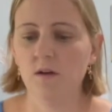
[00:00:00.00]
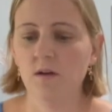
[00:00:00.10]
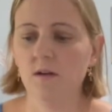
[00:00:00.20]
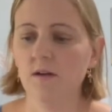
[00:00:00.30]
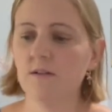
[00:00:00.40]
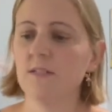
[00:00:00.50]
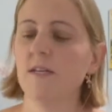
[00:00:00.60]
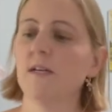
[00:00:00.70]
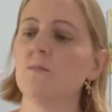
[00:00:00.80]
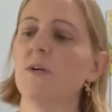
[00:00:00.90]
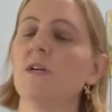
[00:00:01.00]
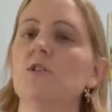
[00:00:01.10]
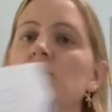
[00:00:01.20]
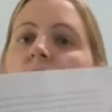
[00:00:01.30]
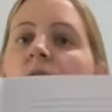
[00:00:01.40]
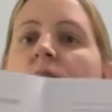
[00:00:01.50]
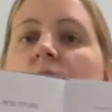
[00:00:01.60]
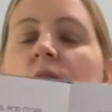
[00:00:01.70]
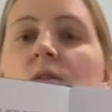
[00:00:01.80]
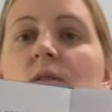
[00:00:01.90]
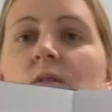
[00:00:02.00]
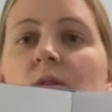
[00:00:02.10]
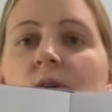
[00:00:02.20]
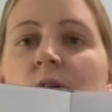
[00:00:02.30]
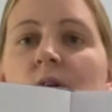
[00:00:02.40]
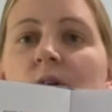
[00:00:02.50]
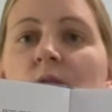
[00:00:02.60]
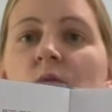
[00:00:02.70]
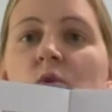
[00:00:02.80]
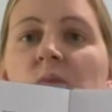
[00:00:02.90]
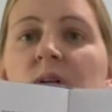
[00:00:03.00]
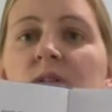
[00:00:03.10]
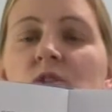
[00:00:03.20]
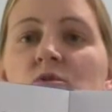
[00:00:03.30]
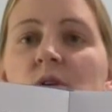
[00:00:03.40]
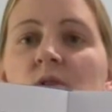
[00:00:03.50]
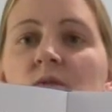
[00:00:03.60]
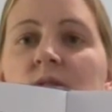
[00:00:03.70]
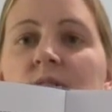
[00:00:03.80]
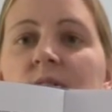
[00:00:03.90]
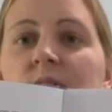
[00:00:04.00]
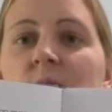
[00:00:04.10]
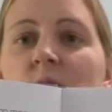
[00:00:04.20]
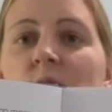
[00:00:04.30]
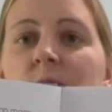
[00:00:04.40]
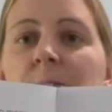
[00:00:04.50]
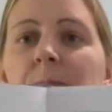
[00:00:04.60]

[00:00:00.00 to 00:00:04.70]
Here's the next page. Roombas, drones, and more.